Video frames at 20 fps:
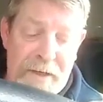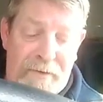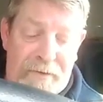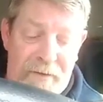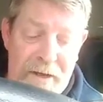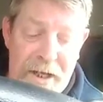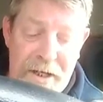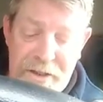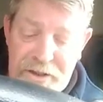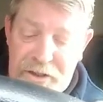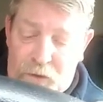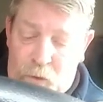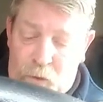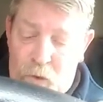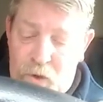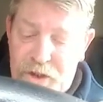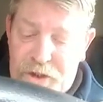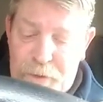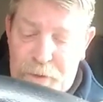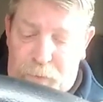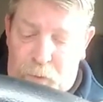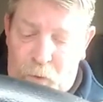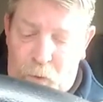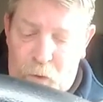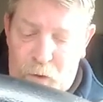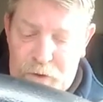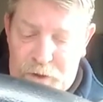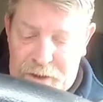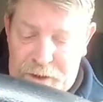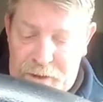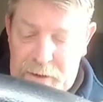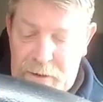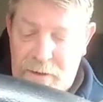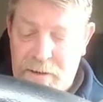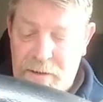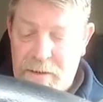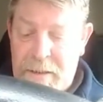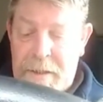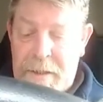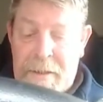flights, closed the ports,
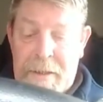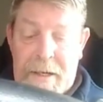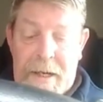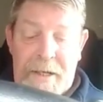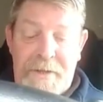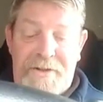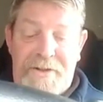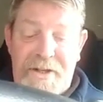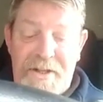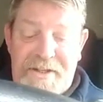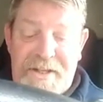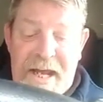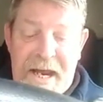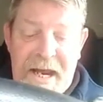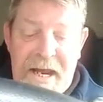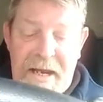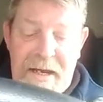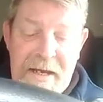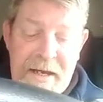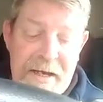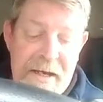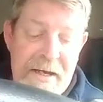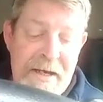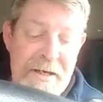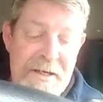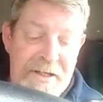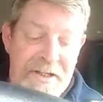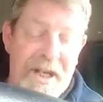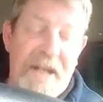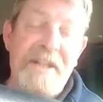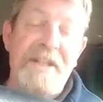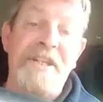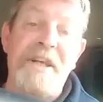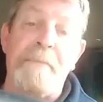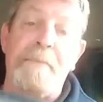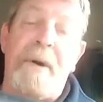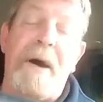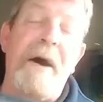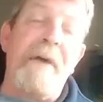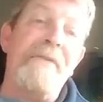and to date, since the
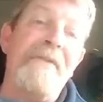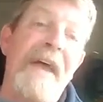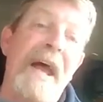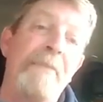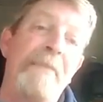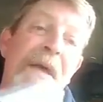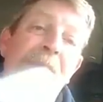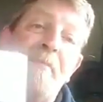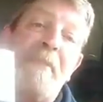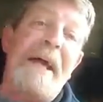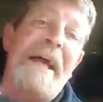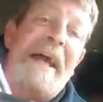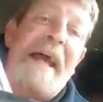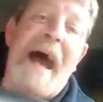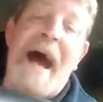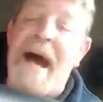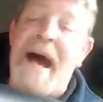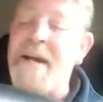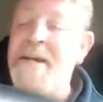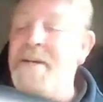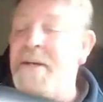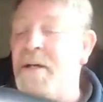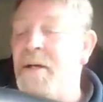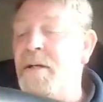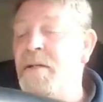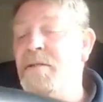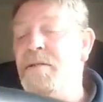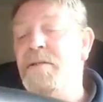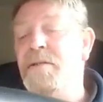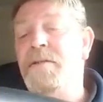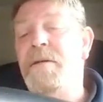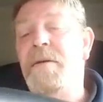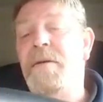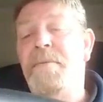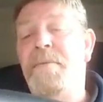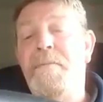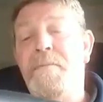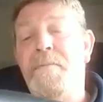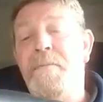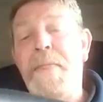pandemic began,
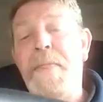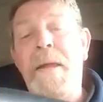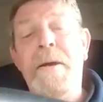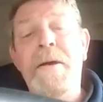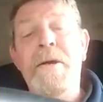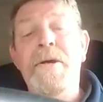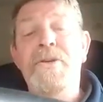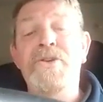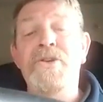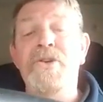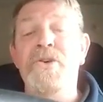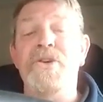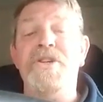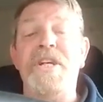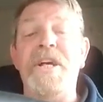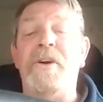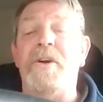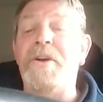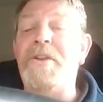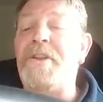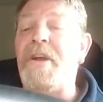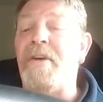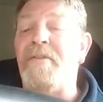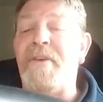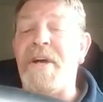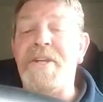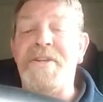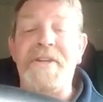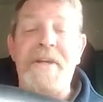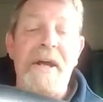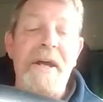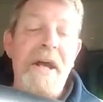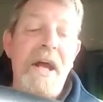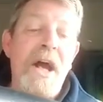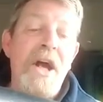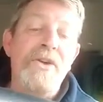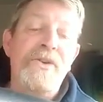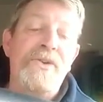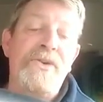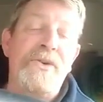New Zealand have had
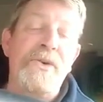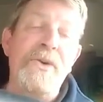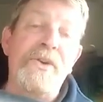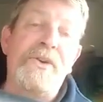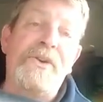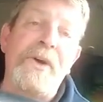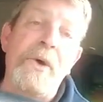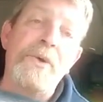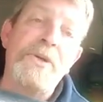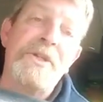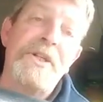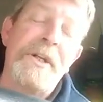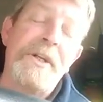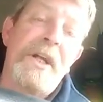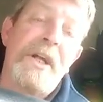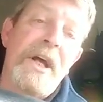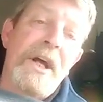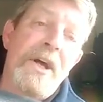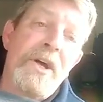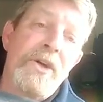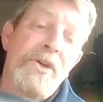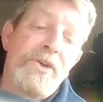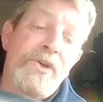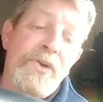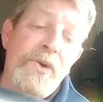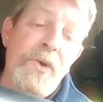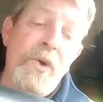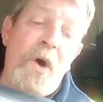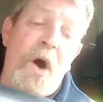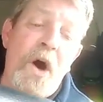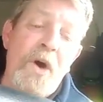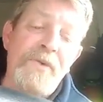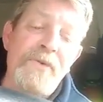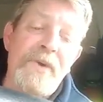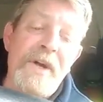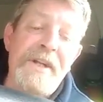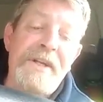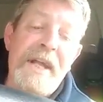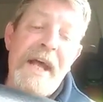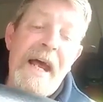
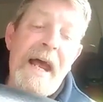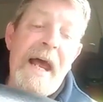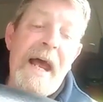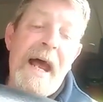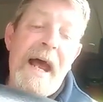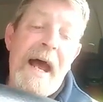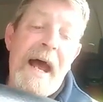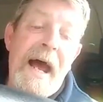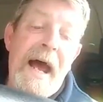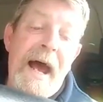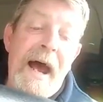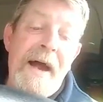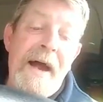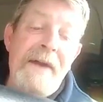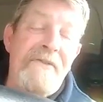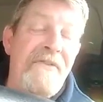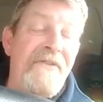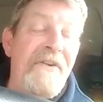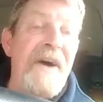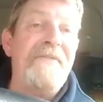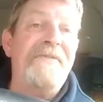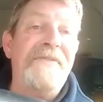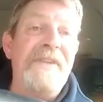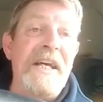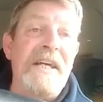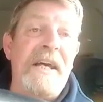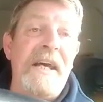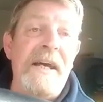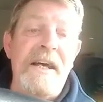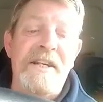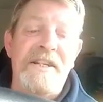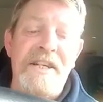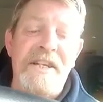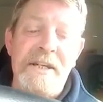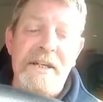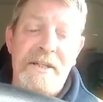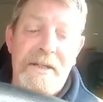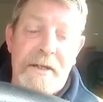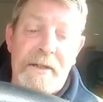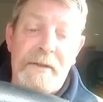2,250
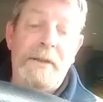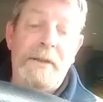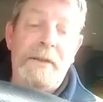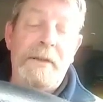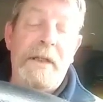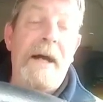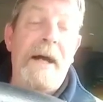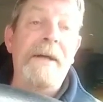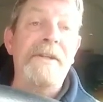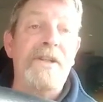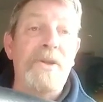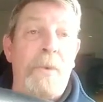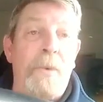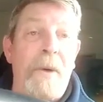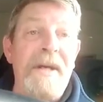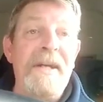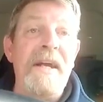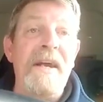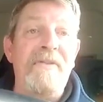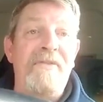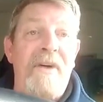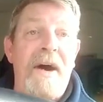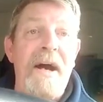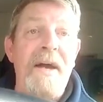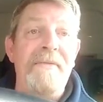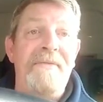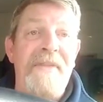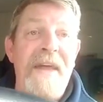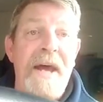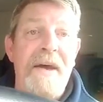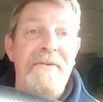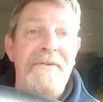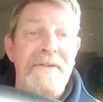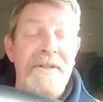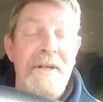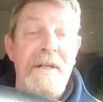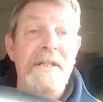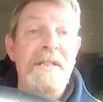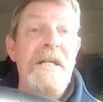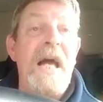cases and 25 deaths
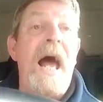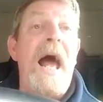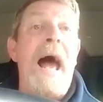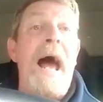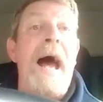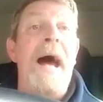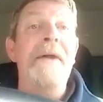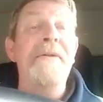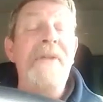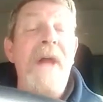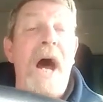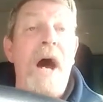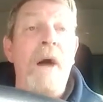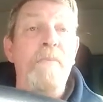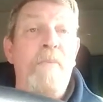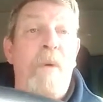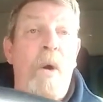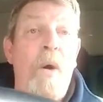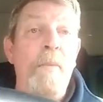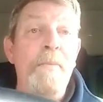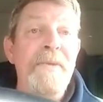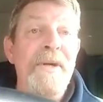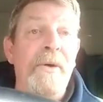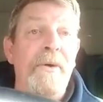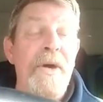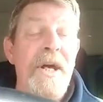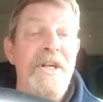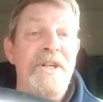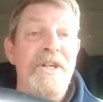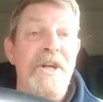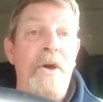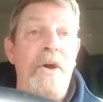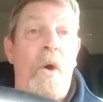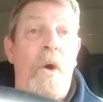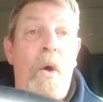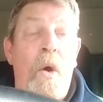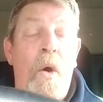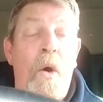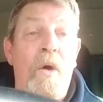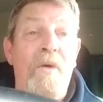in a population
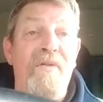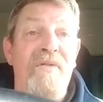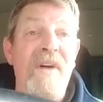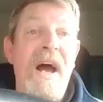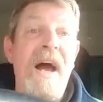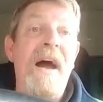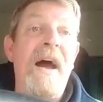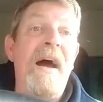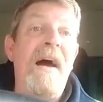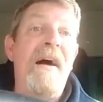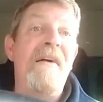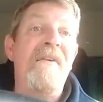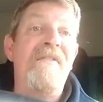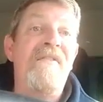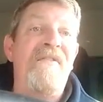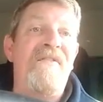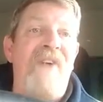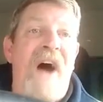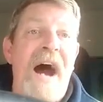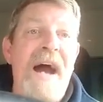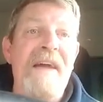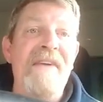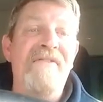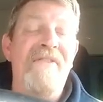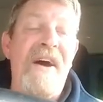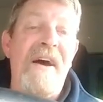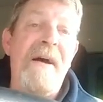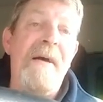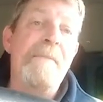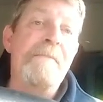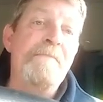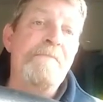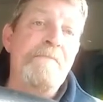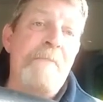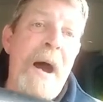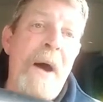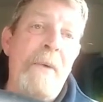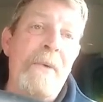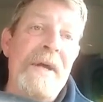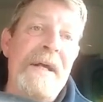of 5
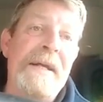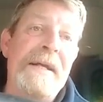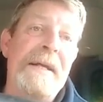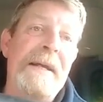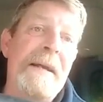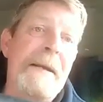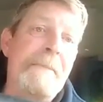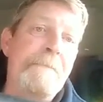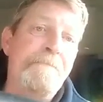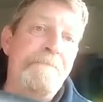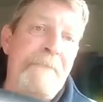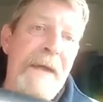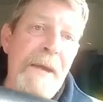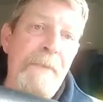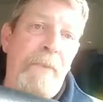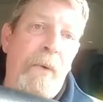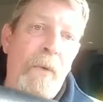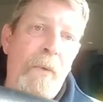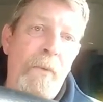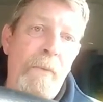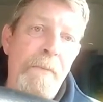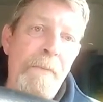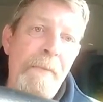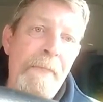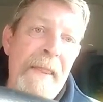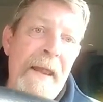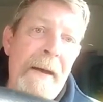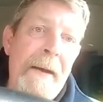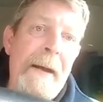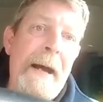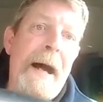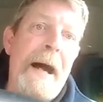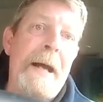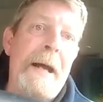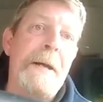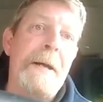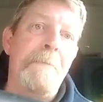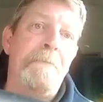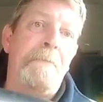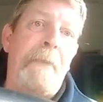million people, a
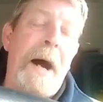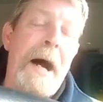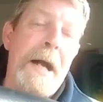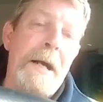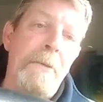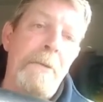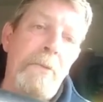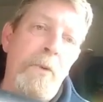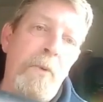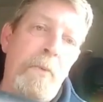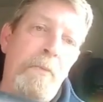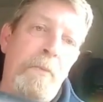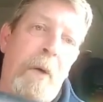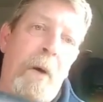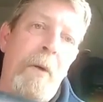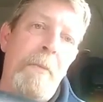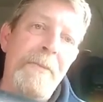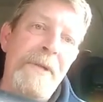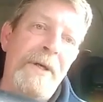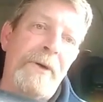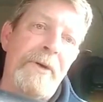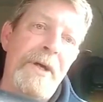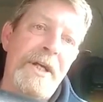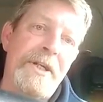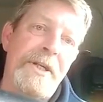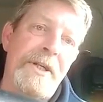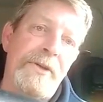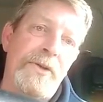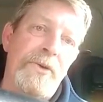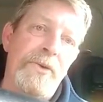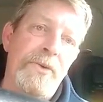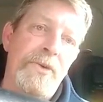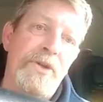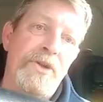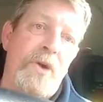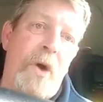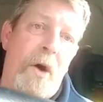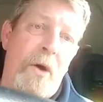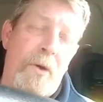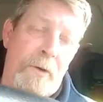comparable population to
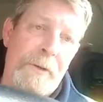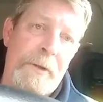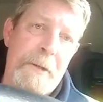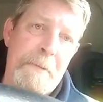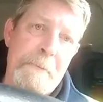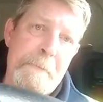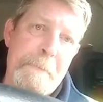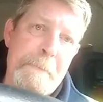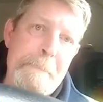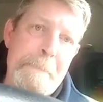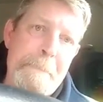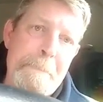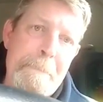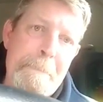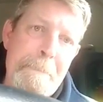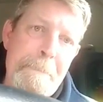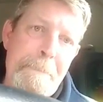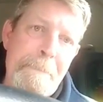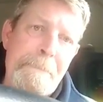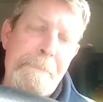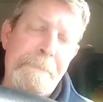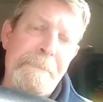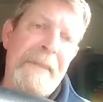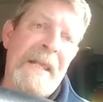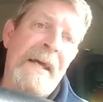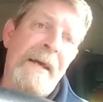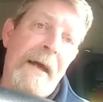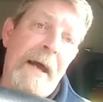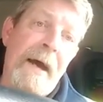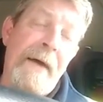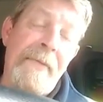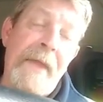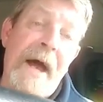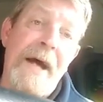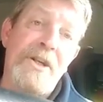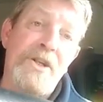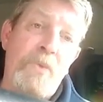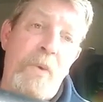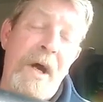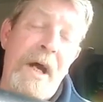Scotland. And
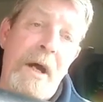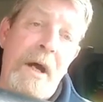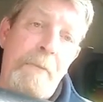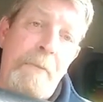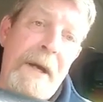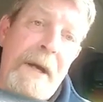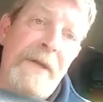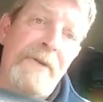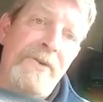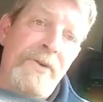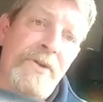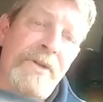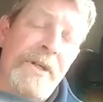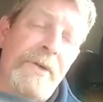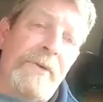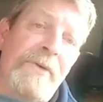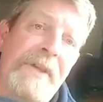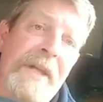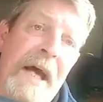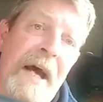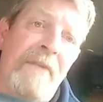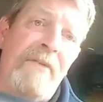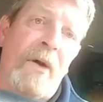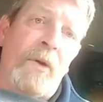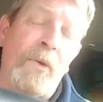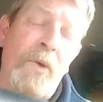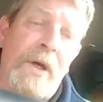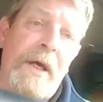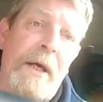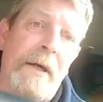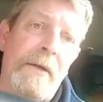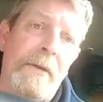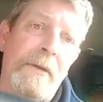that's why I picked New Zealand to have a look at.